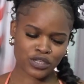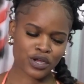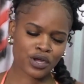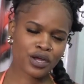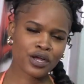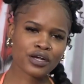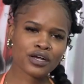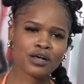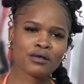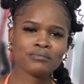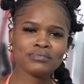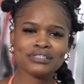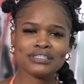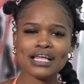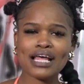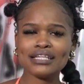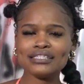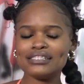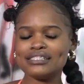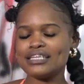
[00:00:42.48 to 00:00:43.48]

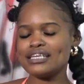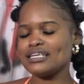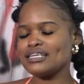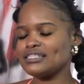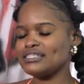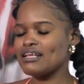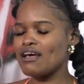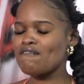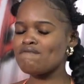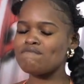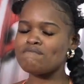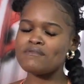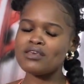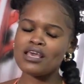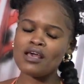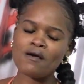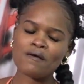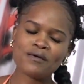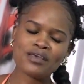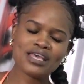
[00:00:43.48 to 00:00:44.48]
dancehall-pop.
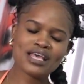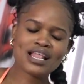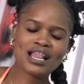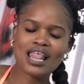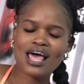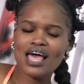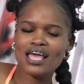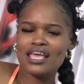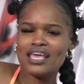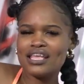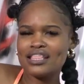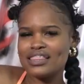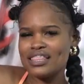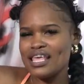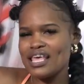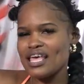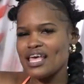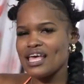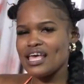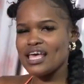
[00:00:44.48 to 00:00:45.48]
So I'm more of a
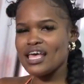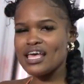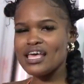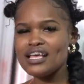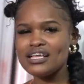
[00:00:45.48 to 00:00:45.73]
sing J